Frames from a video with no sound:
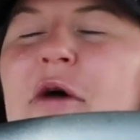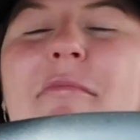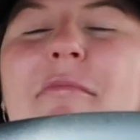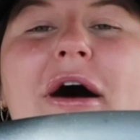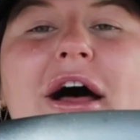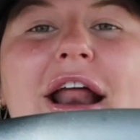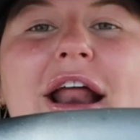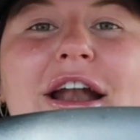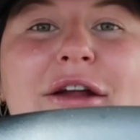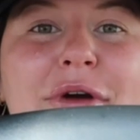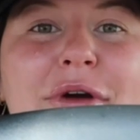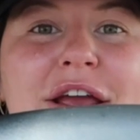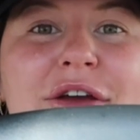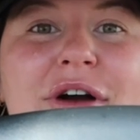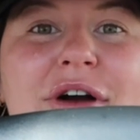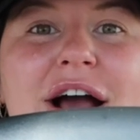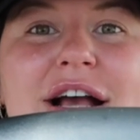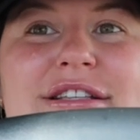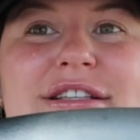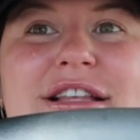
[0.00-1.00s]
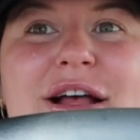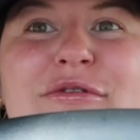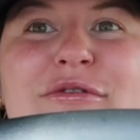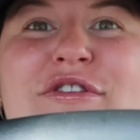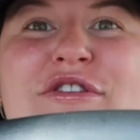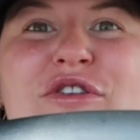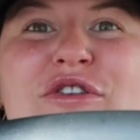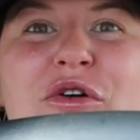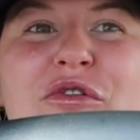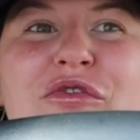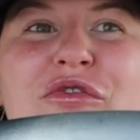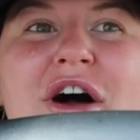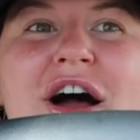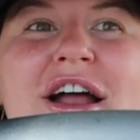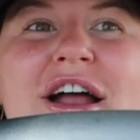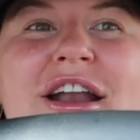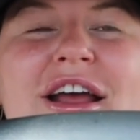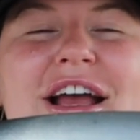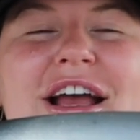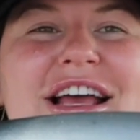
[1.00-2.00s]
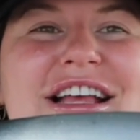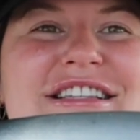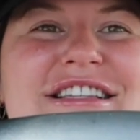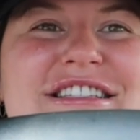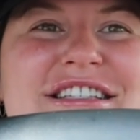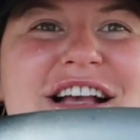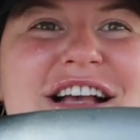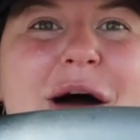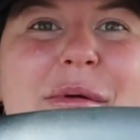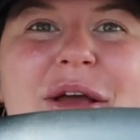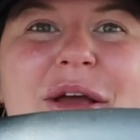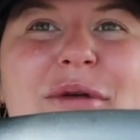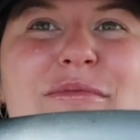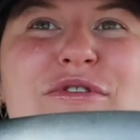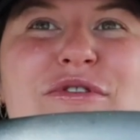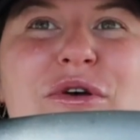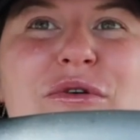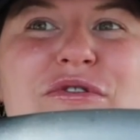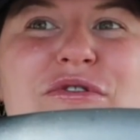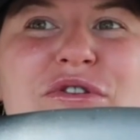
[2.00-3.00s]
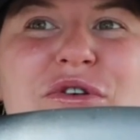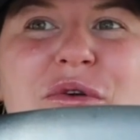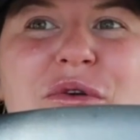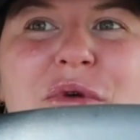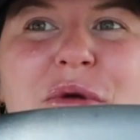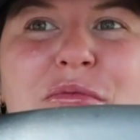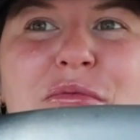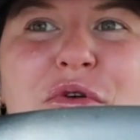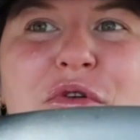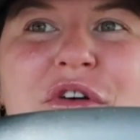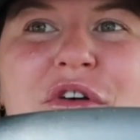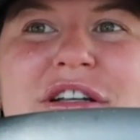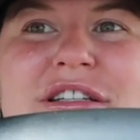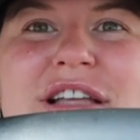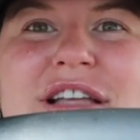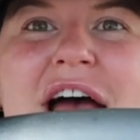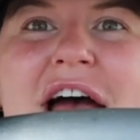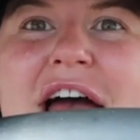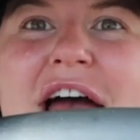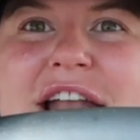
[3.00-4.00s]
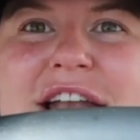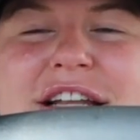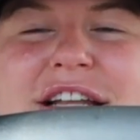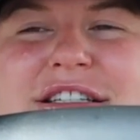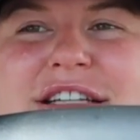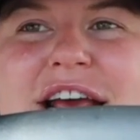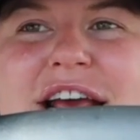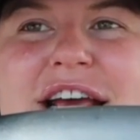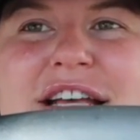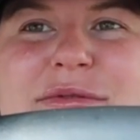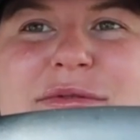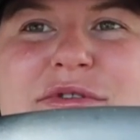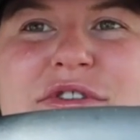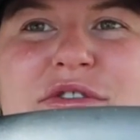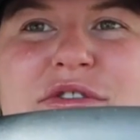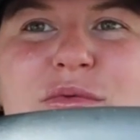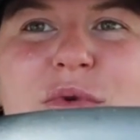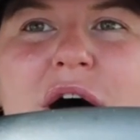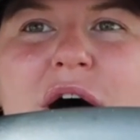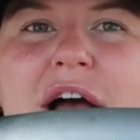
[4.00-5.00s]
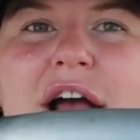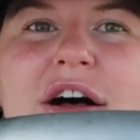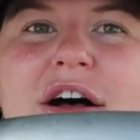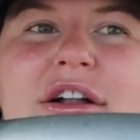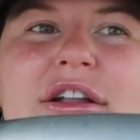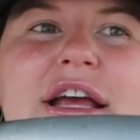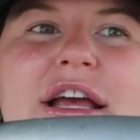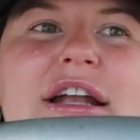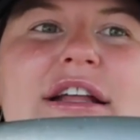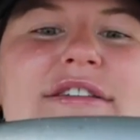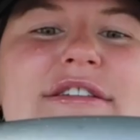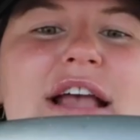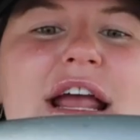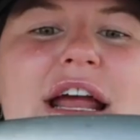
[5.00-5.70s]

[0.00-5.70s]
But anyway, you guys, that was so fun. It's coming up so soon. We move in 10 days, which is wild. It is